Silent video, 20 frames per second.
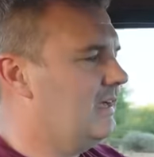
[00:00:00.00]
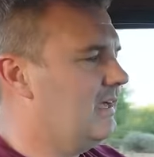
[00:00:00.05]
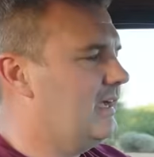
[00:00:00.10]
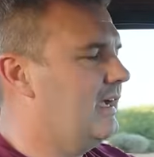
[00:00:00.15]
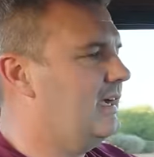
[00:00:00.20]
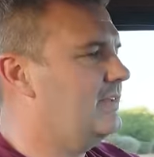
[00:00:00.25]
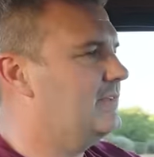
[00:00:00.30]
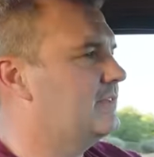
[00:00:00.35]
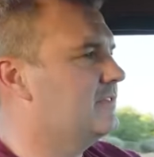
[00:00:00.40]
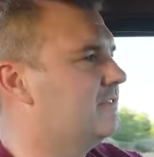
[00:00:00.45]

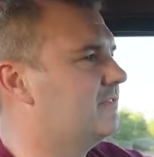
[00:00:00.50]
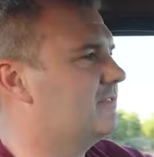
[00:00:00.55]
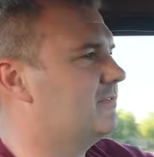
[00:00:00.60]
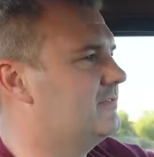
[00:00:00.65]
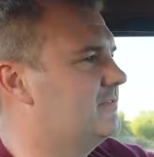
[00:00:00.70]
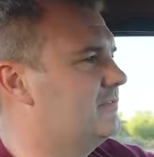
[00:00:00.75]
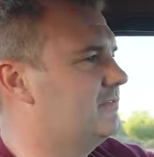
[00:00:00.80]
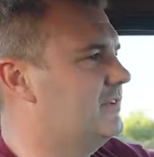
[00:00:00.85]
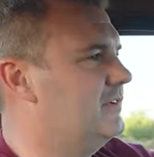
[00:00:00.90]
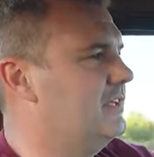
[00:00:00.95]
and just
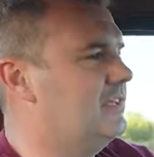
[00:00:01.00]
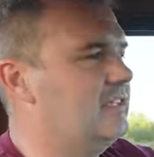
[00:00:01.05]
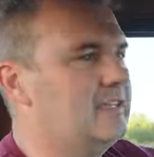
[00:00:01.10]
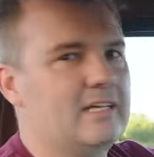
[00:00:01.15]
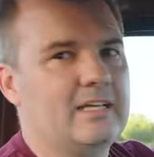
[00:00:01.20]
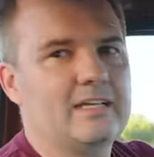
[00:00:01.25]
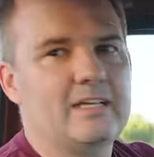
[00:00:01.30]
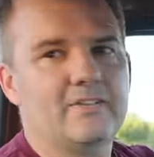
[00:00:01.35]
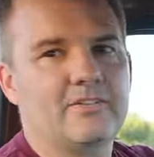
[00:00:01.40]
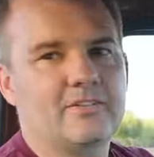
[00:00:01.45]
feeling
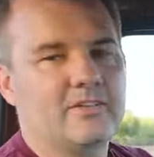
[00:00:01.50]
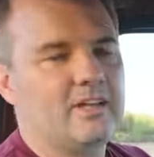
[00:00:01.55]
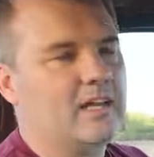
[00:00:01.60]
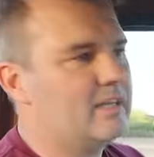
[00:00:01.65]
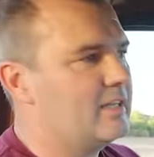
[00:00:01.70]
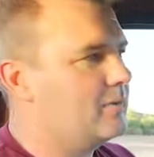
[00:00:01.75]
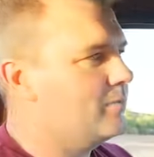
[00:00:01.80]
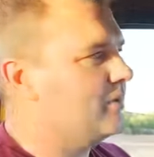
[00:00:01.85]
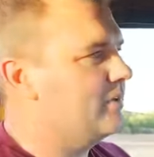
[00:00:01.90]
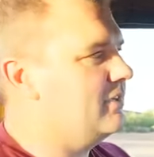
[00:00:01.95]
like it's
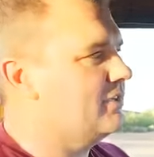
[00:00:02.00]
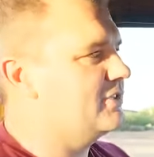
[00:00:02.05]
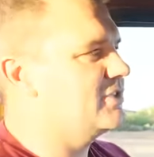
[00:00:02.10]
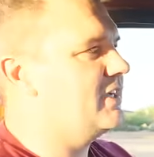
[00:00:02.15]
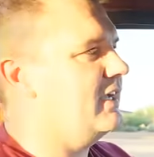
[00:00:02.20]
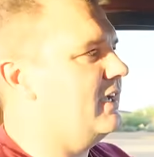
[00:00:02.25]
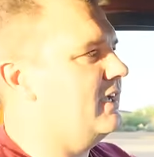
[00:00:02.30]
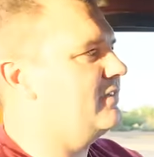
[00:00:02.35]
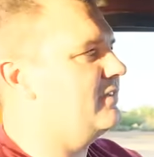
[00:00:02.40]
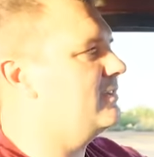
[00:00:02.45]
not up in your
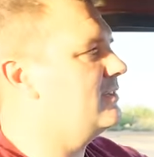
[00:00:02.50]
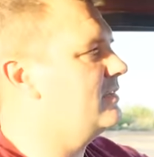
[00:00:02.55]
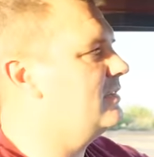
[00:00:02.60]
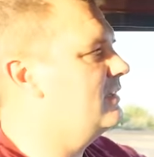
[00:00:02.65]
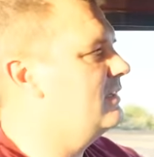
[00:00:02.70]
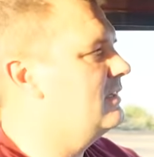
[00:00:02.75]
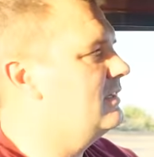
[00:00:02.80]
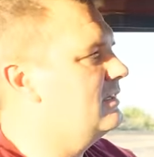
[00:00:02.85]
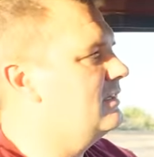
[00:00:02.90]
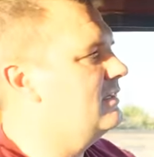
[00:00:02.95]
chest.
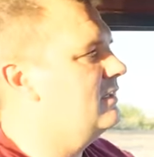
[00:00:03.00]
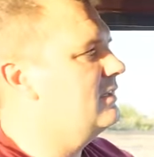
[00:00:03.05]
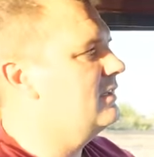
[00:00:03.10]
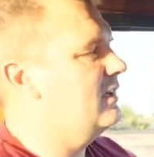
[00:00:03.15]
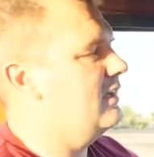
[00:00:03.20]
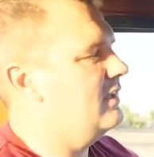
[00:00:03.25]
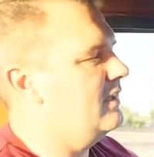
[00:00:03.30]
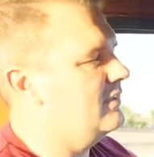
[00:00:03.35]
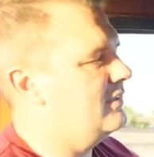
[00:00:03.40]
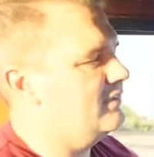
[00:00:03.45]

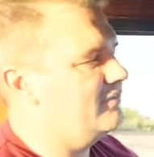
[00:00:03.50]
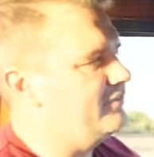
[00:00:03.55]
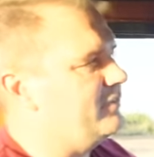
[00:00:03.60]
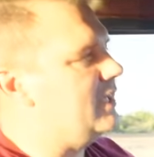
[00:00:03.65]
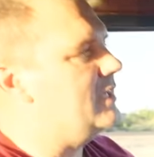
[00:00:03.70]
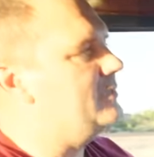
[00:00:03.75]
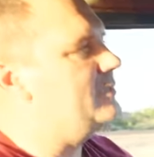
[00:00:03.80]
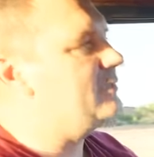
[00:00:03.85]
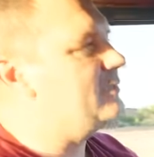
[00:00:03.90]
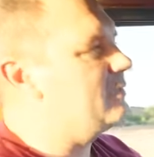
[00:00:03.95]
Uh, the
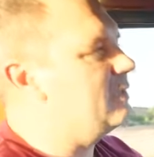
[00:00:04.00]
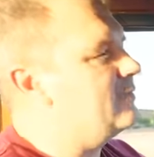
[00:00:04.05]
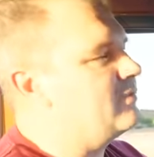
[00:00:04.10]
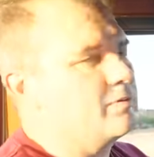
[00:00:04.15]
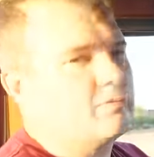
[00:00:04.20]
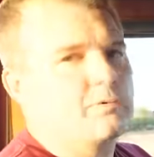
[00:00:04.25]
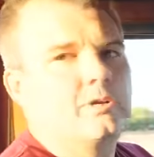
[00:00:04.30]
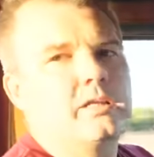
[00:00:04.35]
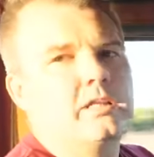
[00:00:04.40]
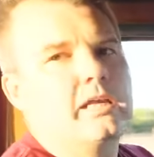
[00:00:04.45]
Flaming River
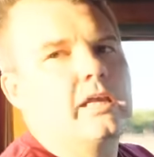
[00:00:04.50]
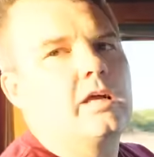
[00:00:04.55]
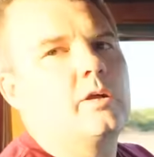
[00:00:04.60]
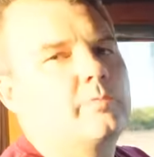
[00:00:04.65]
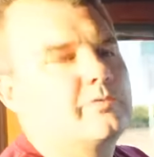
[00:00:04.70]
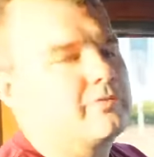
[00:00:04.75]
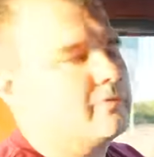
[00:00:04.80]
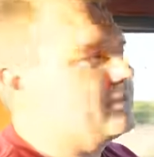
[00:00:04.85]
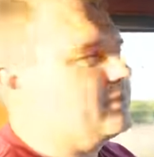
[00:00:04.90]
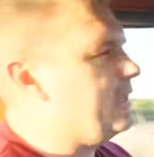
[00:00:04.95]
really
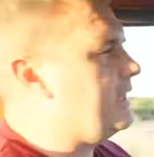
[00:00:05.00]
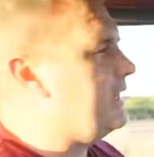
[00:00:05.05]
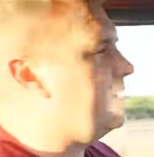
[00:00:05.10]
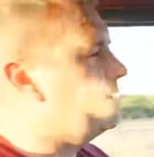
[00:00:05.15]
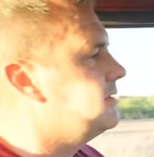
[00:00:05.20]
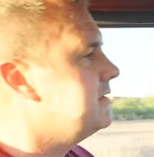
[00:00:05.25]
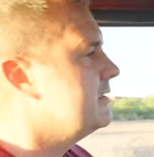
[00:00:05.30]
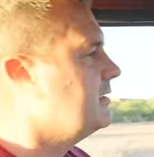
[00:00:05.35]
helps with that.